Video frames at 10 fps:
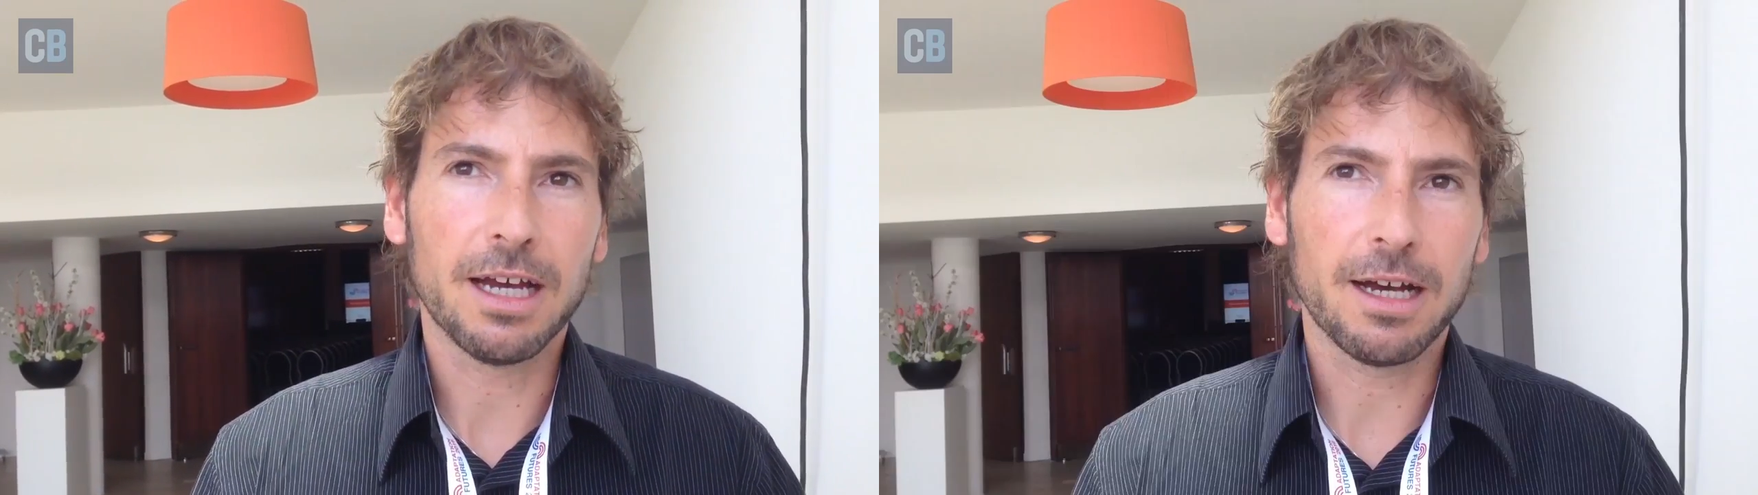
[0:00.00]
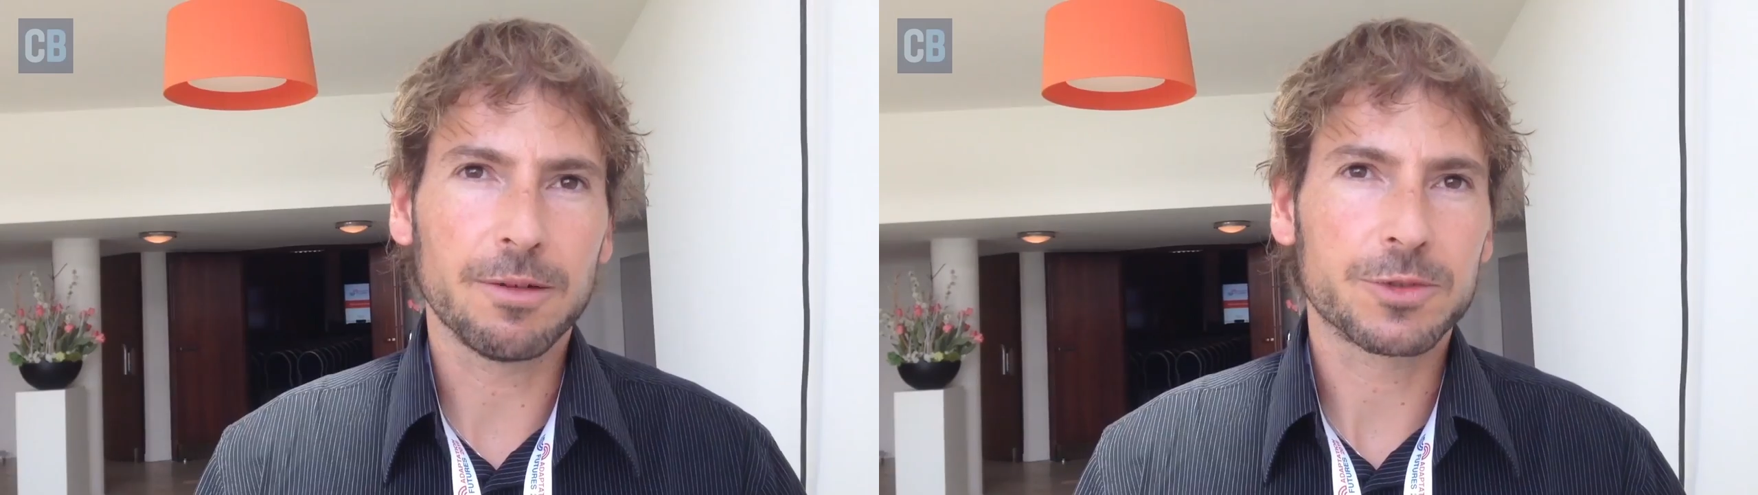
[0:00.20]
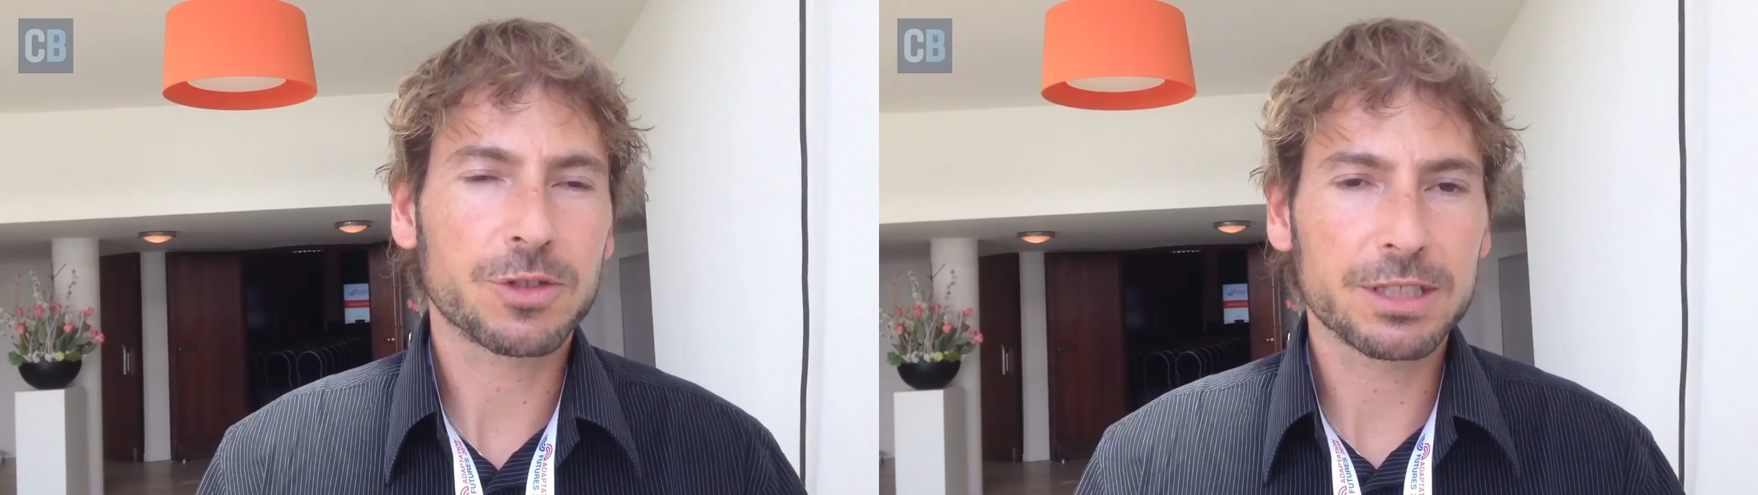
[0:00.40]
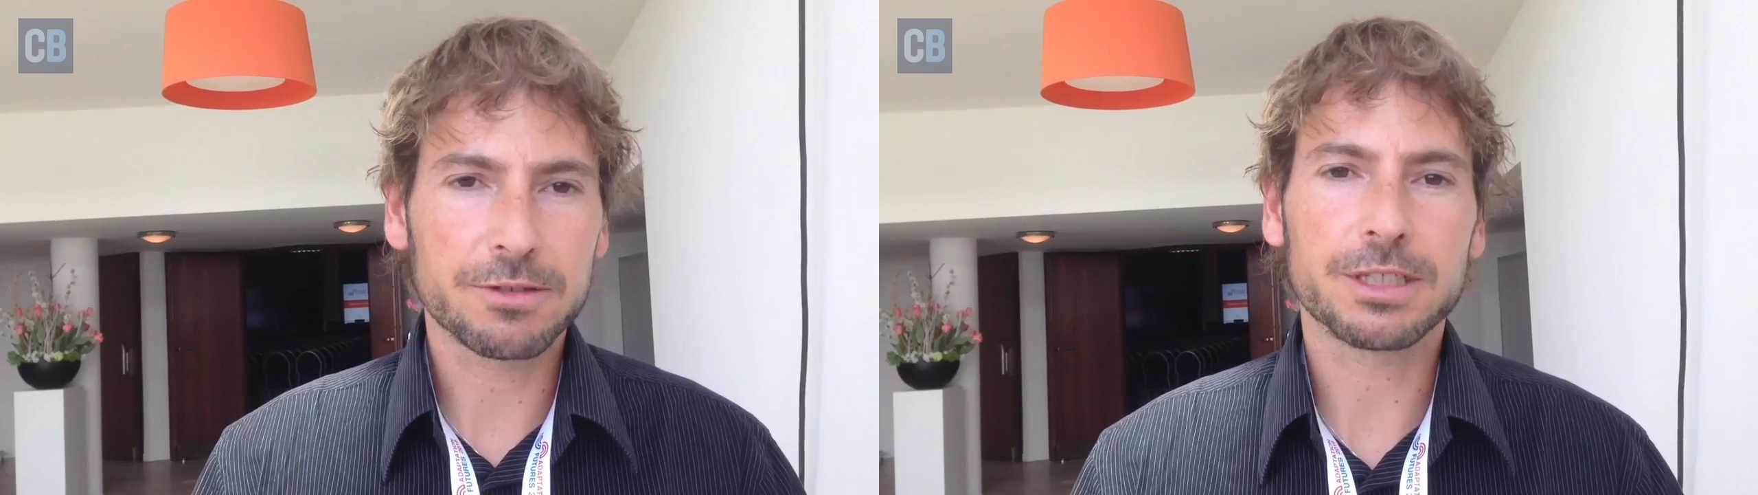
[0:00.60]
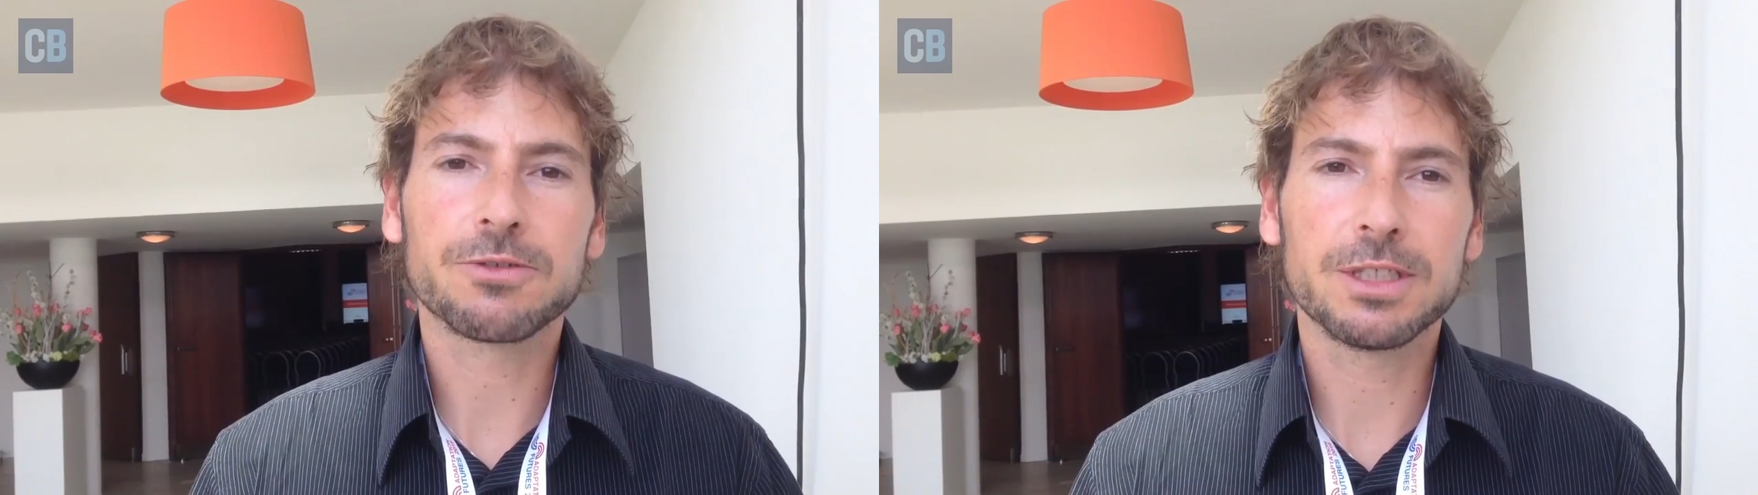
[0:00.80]
um, trying to
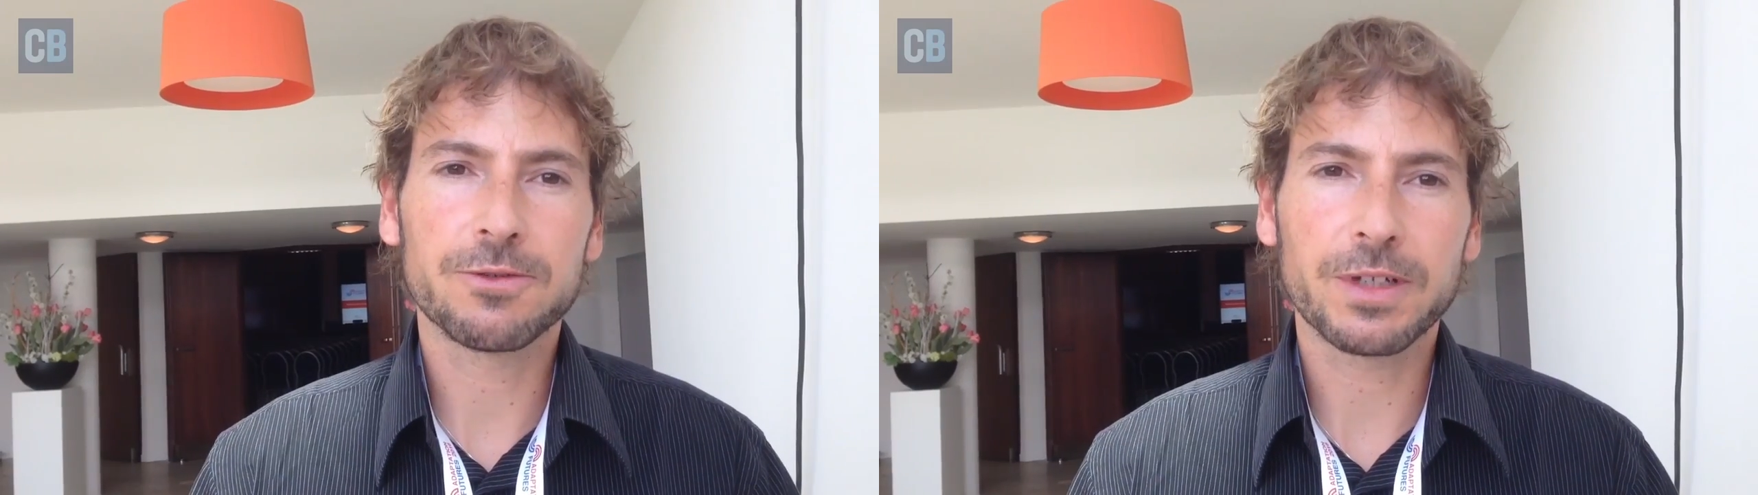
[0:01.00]
increase